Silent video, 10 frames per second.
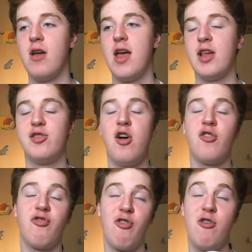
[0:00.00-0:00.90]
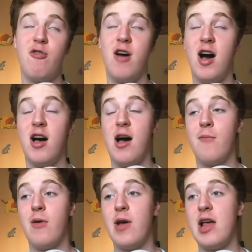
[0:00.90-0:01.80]
It's not true.
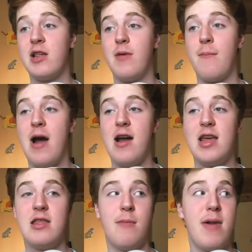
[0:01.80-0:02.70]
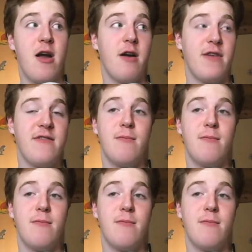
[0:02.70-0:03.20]
Apparently, the Mirror have even